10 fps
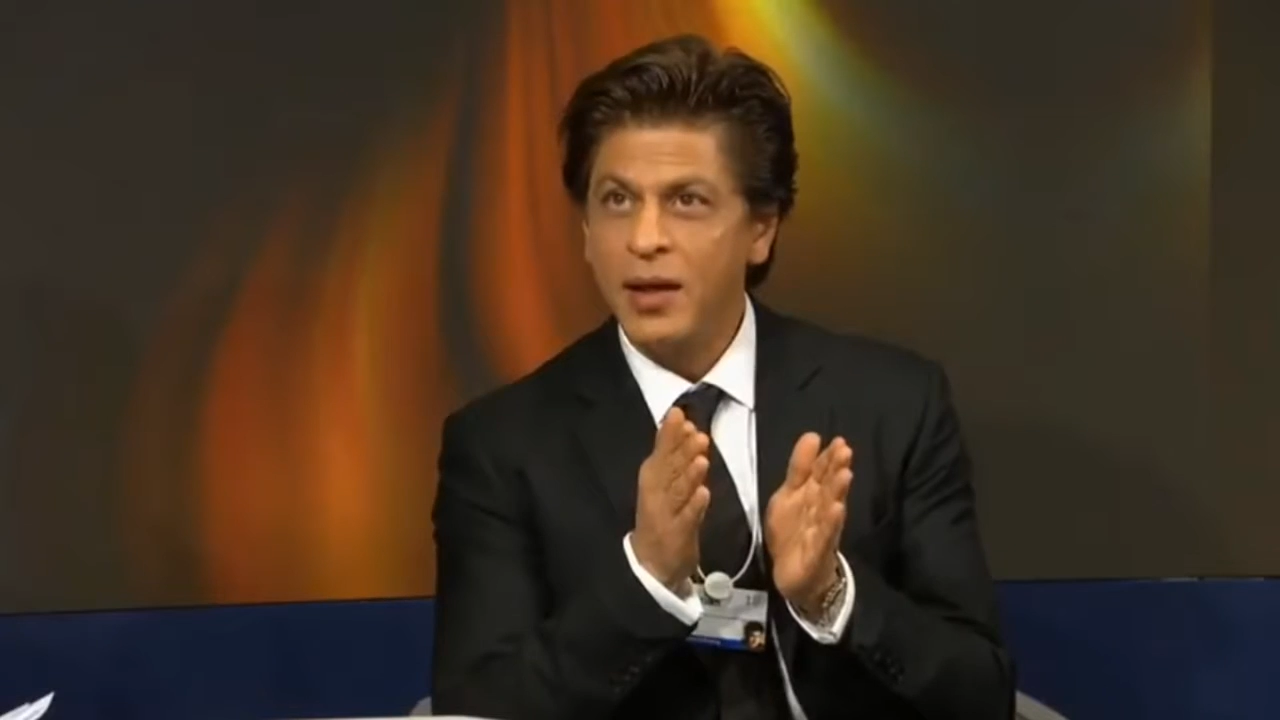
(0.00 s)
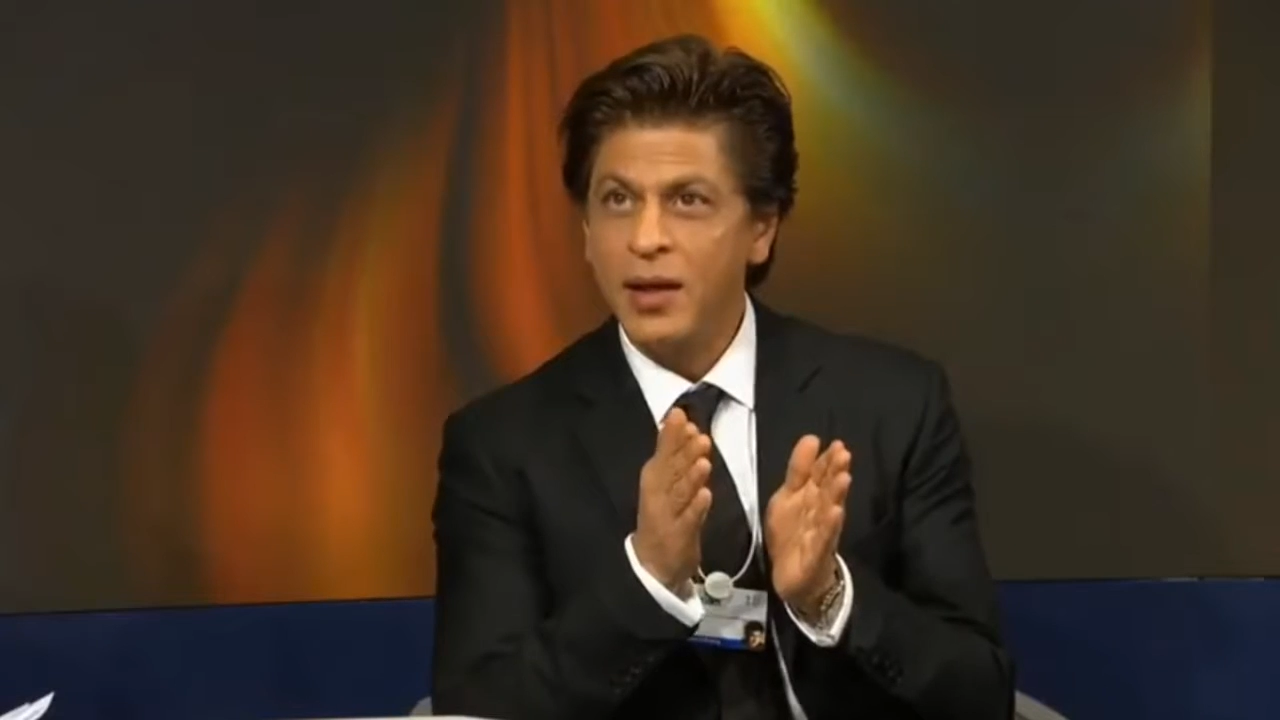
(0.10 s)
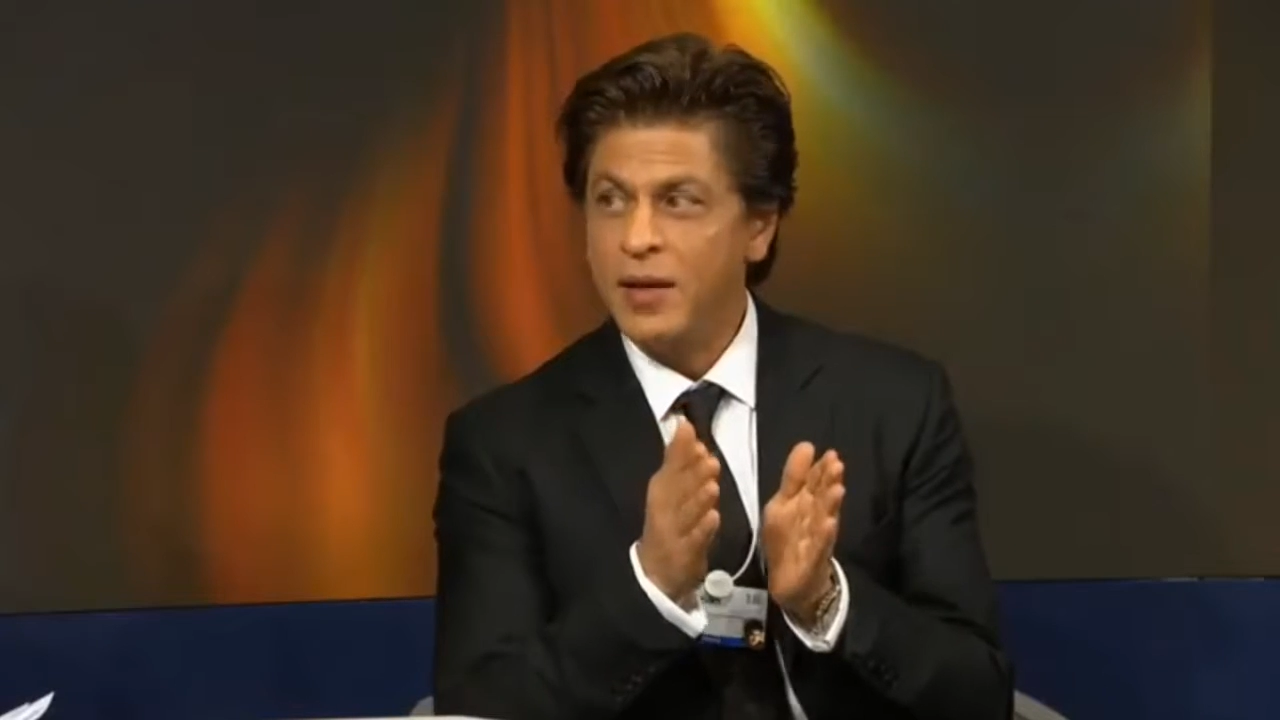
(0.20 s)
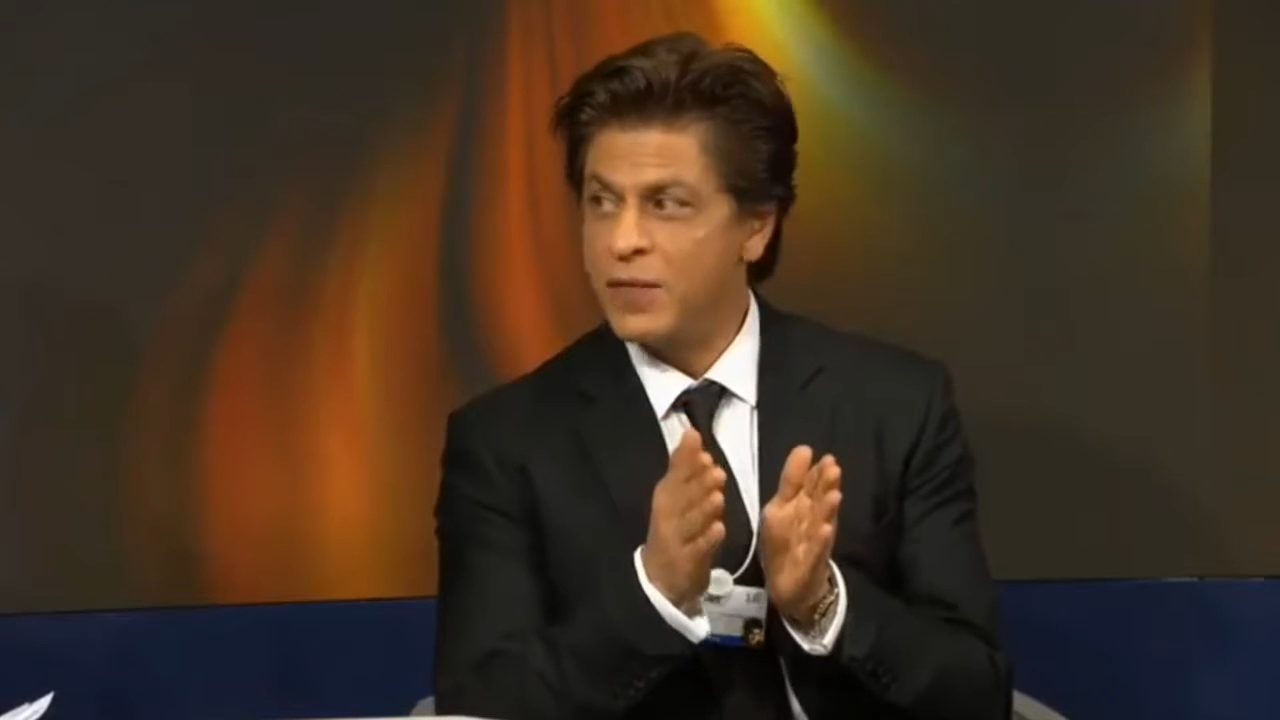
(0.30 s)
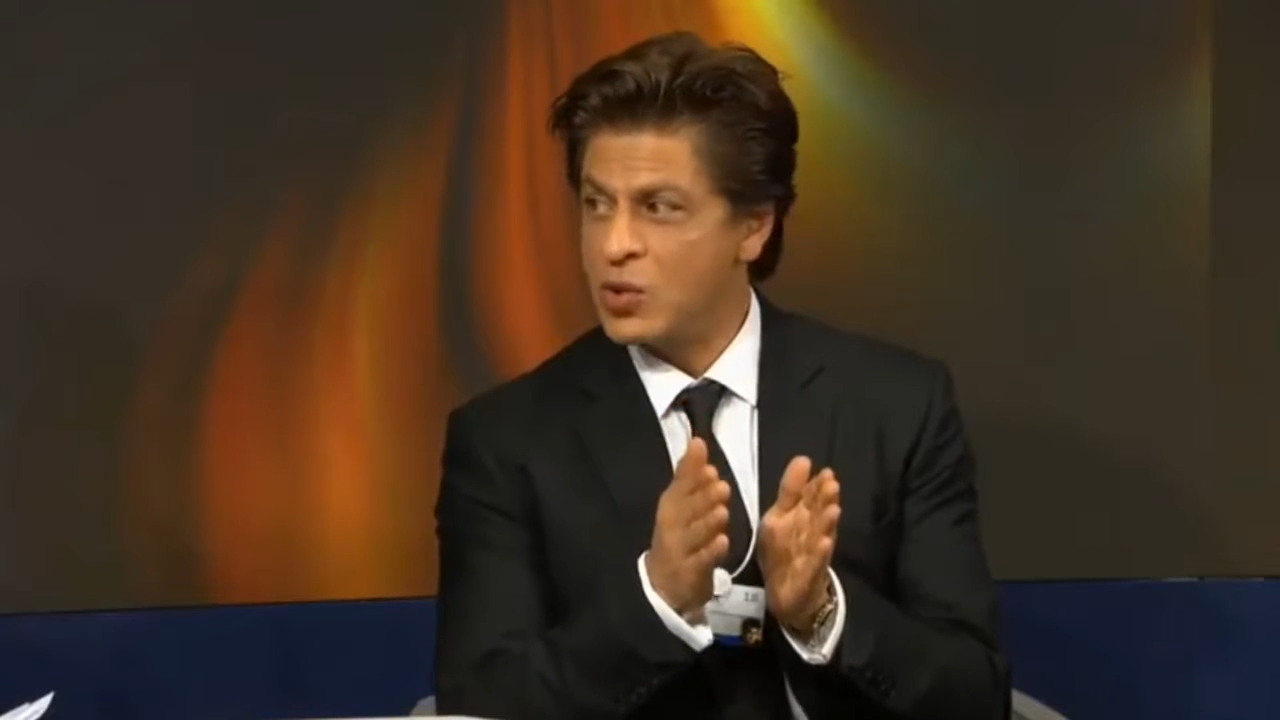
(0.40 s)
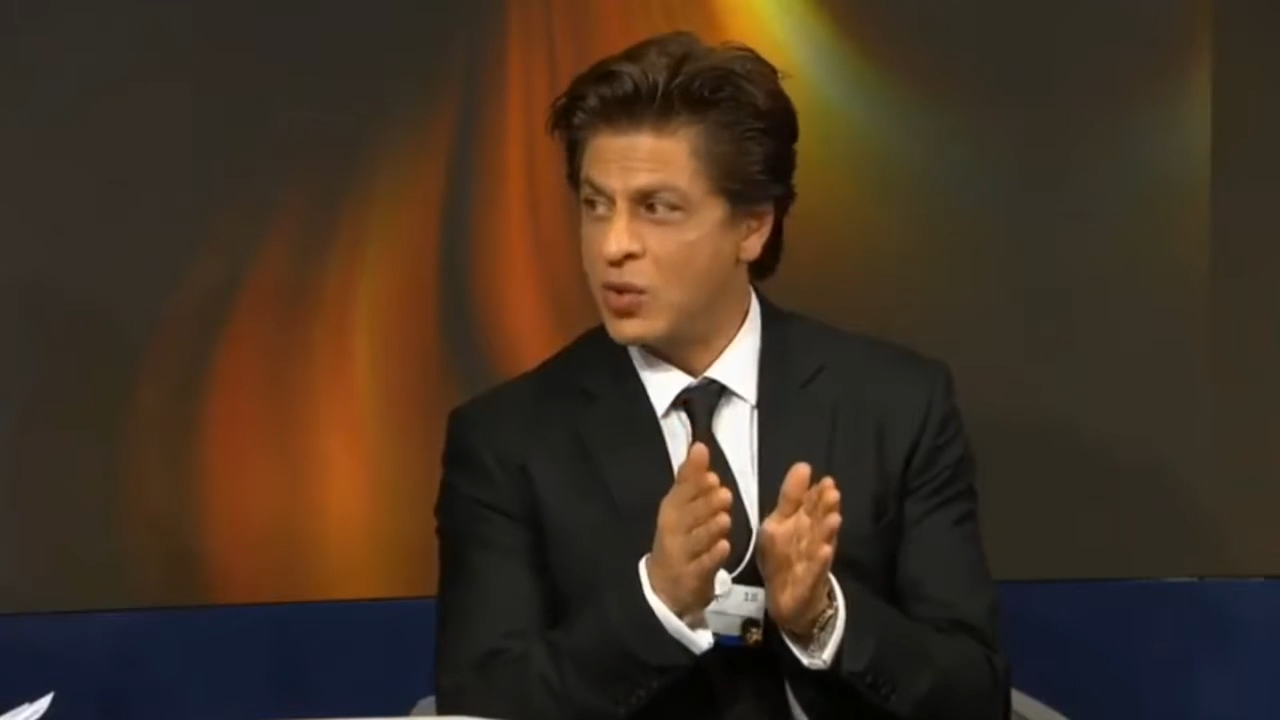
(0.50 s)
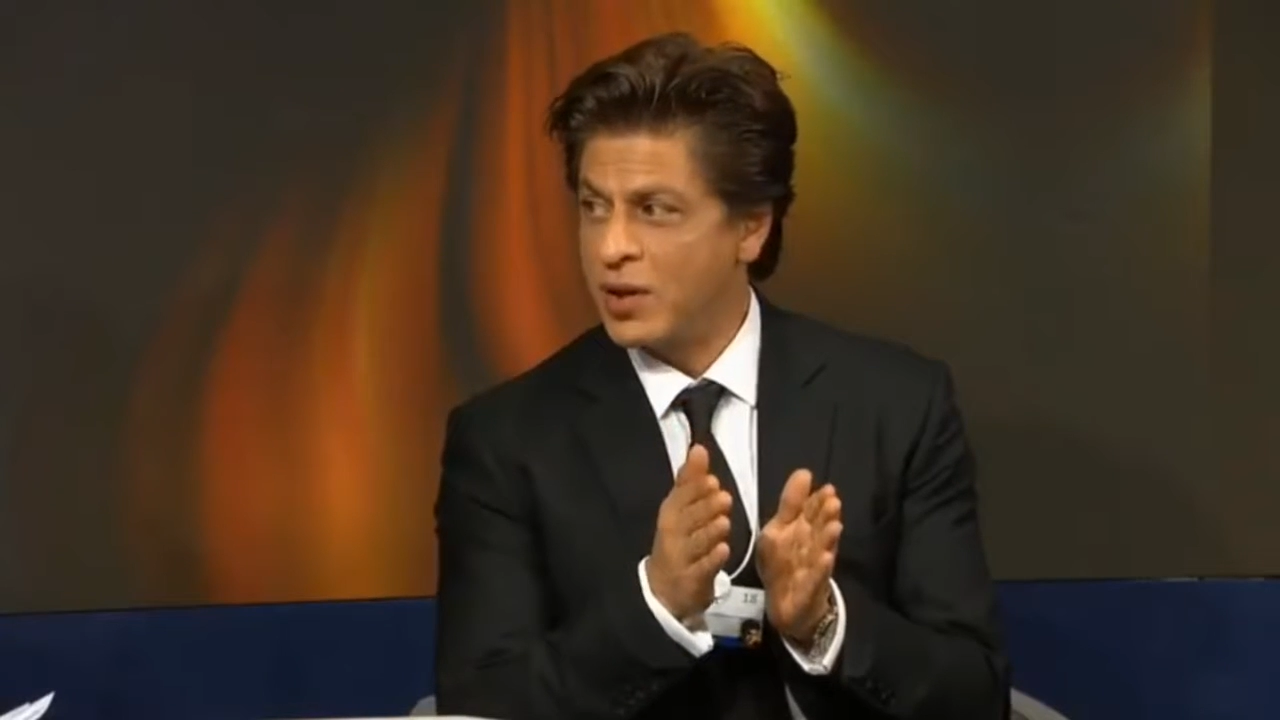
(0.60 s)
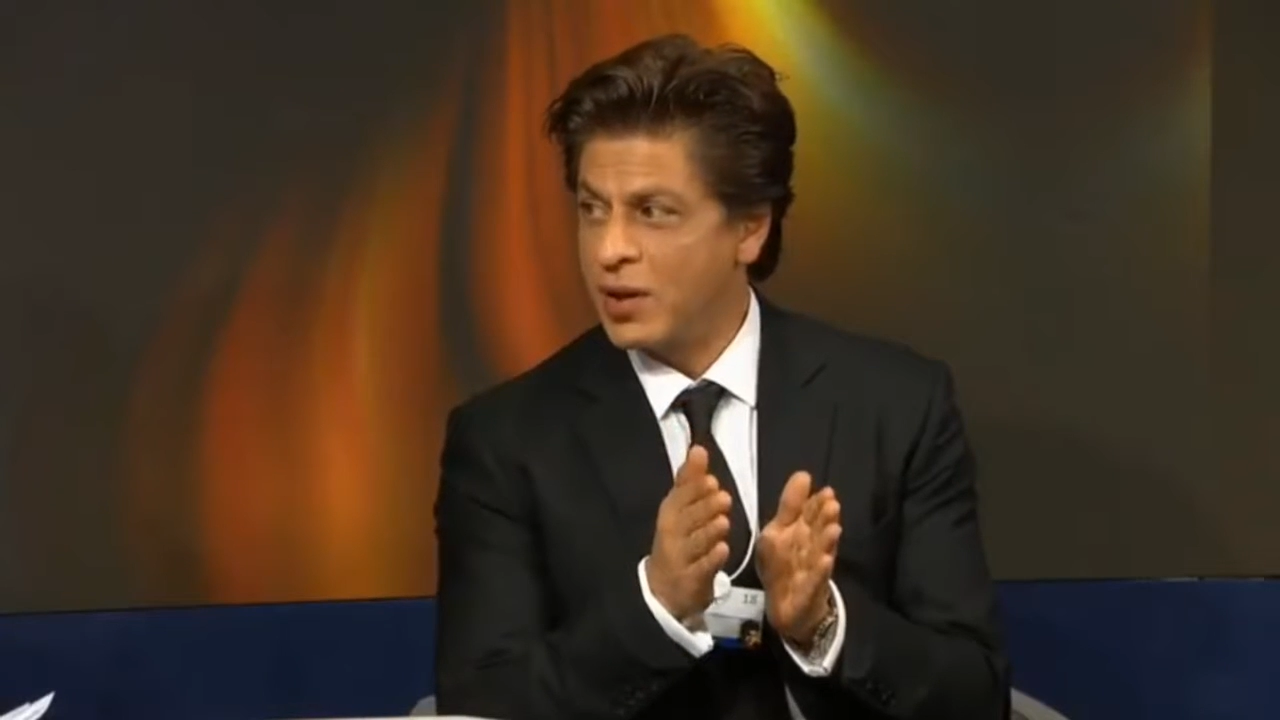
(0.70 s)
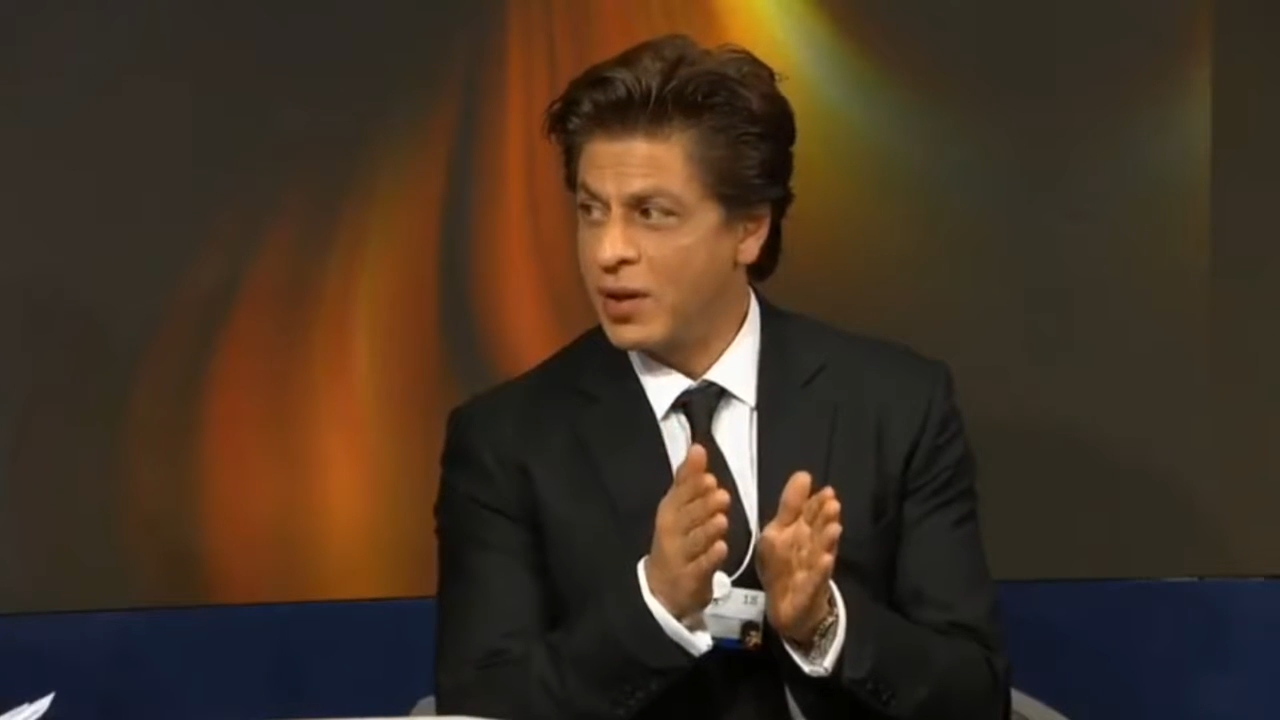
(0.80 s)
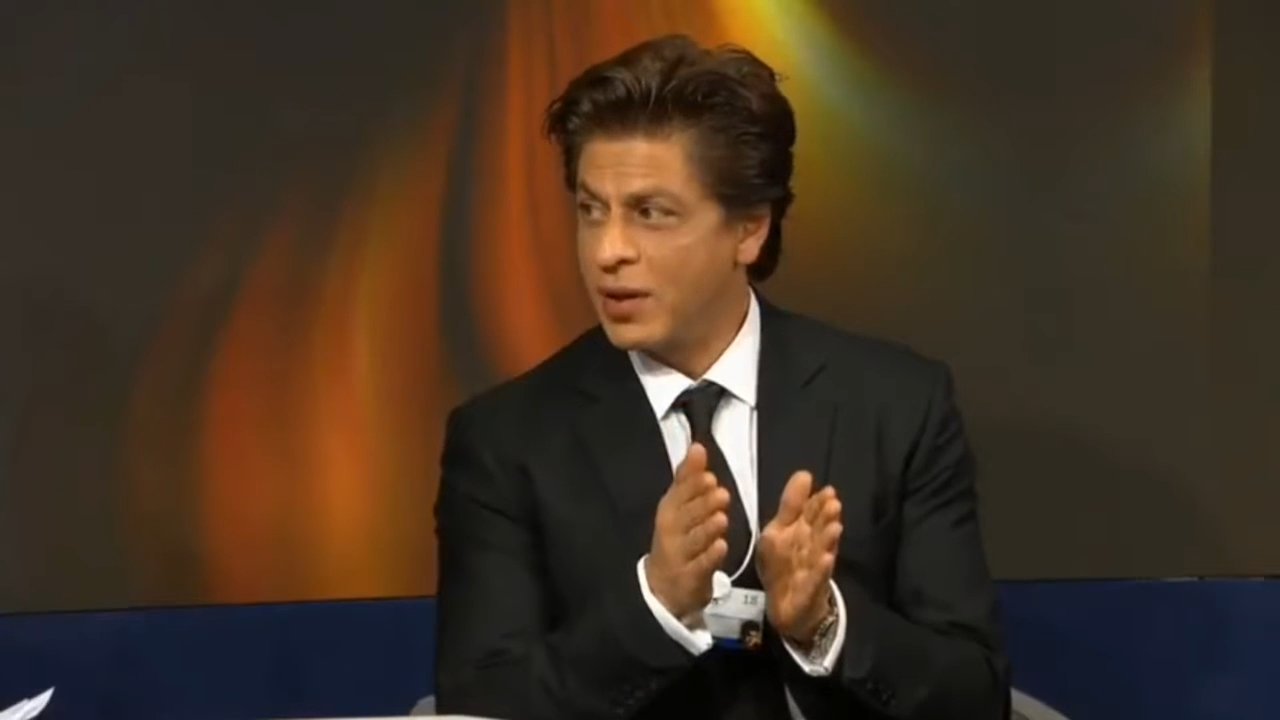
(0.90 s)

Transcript: individually,